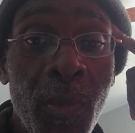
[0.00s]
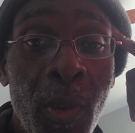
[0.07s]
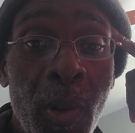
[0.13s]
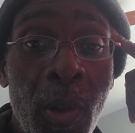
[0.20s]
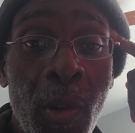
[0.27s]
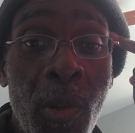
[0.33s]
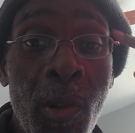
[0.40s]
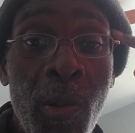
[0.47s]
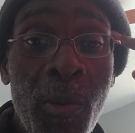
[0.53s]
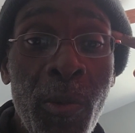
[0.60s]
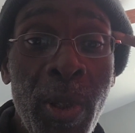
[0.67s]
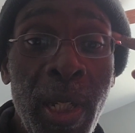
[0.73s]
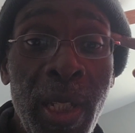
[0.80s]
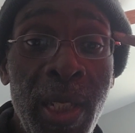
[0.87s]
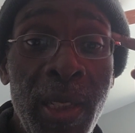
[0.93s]

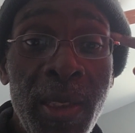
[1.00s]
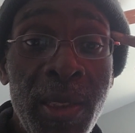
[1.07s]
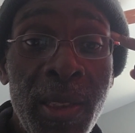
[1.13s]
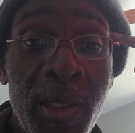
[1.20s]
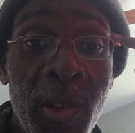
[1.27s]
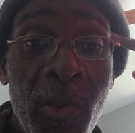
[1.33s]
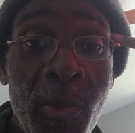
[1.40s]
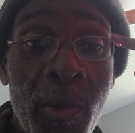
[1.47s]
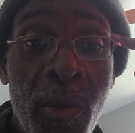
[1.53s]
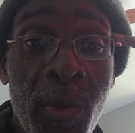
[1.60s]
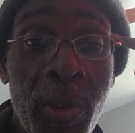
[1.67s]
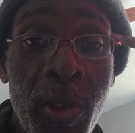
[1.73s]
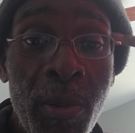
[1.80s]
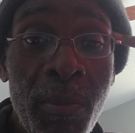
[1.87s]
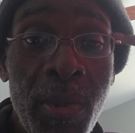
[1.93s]
Always control
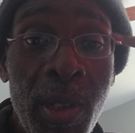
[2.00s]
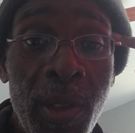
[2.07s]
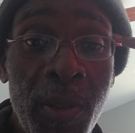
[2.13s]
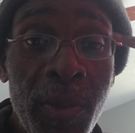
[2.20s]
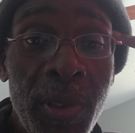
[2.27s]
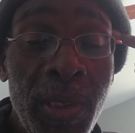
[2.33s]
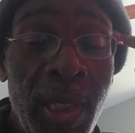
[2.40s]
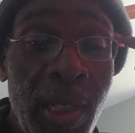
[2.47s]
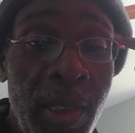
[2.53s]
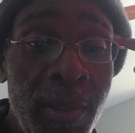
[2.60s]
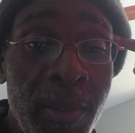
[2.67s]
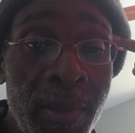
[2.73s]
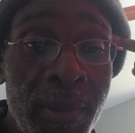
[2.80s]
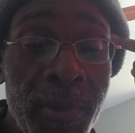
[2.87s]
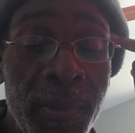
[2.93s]
your mental state.
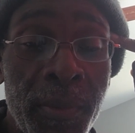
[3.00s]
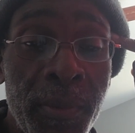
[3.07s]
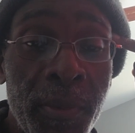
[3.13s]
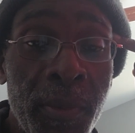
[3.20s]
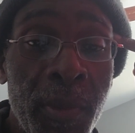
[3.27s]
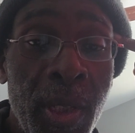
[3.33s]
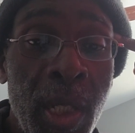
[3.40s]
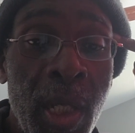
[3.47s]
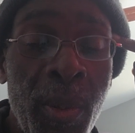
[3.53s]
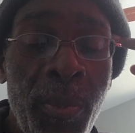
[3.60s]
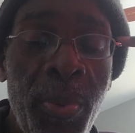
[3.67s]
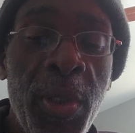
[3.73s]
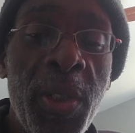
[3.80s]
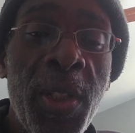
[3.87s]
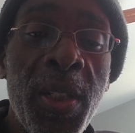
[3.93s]

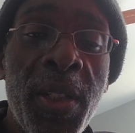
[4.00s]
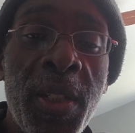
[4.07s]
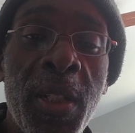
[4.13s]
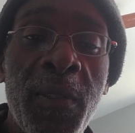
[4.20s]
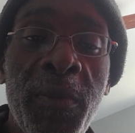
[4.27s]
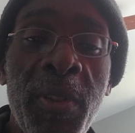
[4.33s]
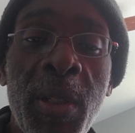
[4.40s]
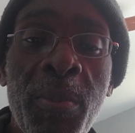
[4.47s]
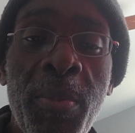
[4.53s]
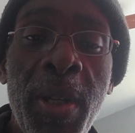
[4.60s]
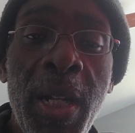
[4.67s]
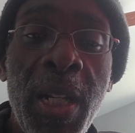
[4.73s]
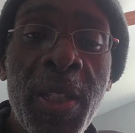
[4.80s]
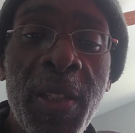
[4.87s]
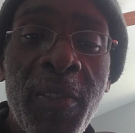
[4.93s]
Put yourself in a
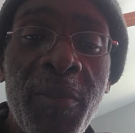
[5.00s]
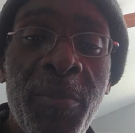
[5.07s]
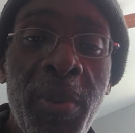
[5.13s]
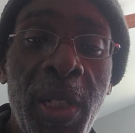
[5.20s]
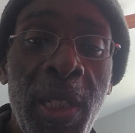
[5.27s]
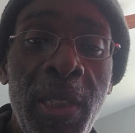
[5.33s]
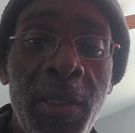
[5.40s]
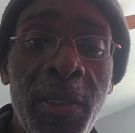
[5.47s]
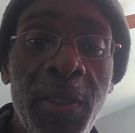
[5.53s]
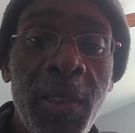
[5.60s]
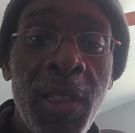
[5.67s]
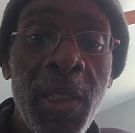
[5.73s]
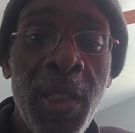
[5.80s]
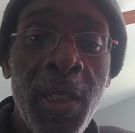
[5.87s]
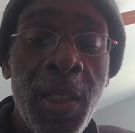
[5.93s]
positive place.
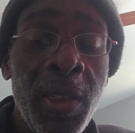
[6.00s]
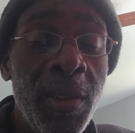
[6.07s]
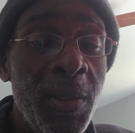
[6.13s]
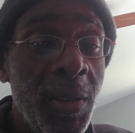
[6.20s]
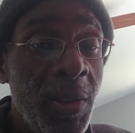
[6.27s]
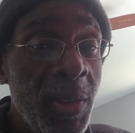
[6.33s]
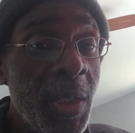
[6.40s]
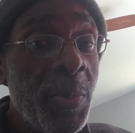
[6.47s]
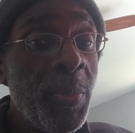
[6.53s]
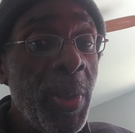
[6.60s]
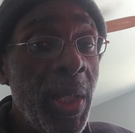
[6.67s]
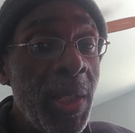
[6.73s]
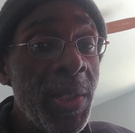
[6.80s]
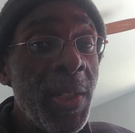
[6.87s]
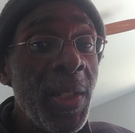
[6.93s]
Look and pay
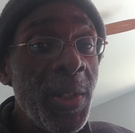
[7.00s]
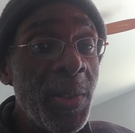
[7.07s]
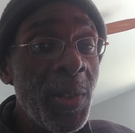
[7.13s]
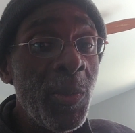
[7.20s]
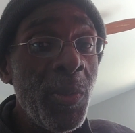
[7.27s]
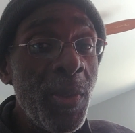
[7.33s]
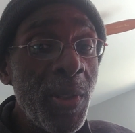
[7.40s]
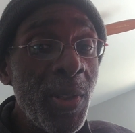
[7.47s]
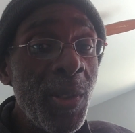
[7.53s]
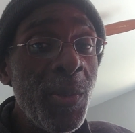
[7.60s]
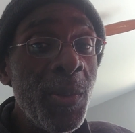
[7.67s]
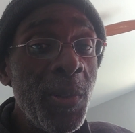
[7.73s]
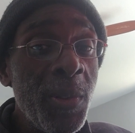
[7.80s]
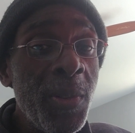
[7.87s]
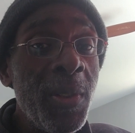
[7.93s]
attention to what's
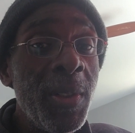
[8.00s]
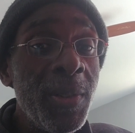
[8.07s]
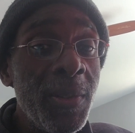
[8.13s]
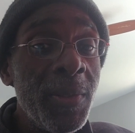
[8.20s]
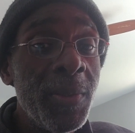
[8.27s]
going on,